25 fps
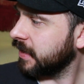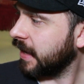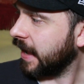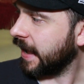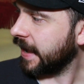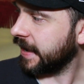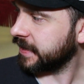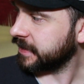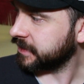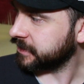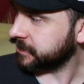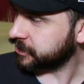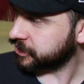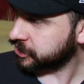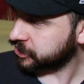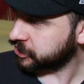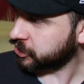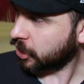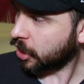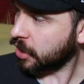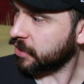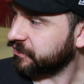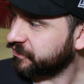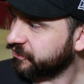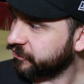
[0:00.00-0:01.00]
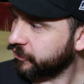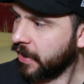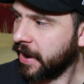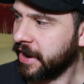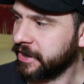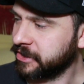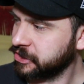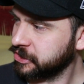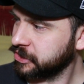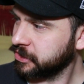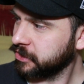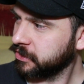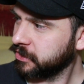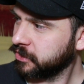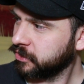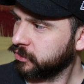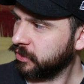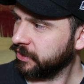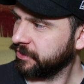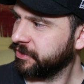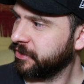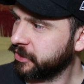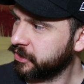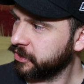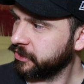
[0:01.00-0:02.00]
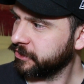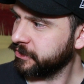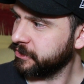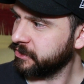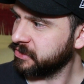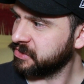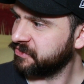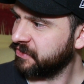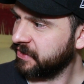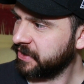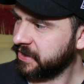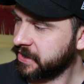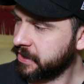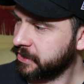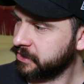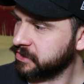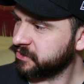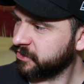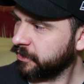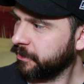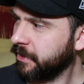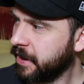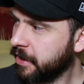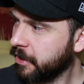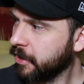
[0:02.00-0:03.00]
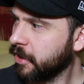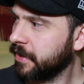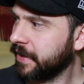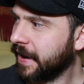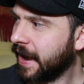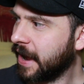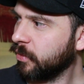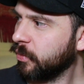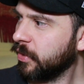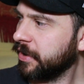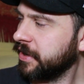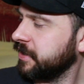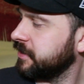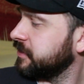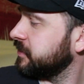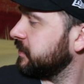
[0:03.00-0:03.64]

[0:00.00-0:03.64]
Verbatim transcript: and start fresh with the good news videos from here on out. What do you